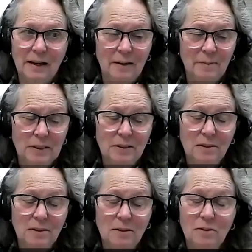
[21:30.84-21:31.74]

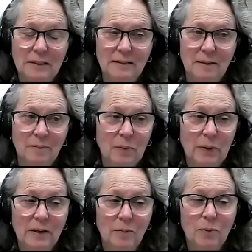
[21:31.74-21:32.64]
Absolutely,
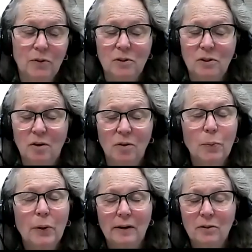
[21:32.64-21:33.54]
we can produce all the
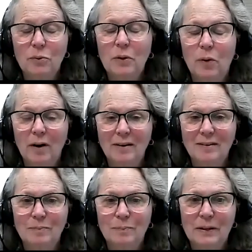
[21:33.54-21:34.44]
product we want,
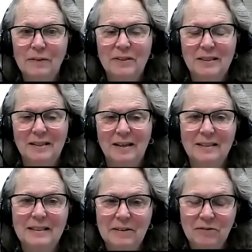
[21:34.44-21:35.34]
but if it's
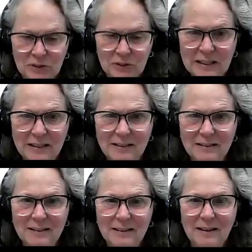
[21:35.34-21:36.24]
not safe to eat,
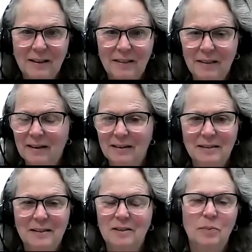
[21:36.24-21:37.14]
then
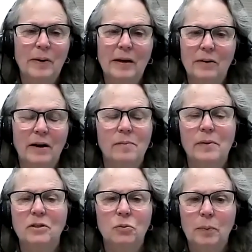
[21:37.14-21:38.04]
it doesn't matter how
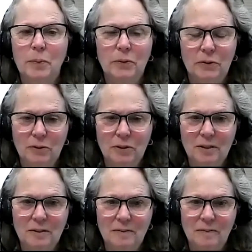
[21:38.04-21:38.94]
much we
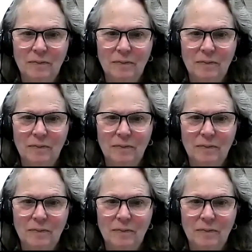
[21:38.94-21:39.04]
produce.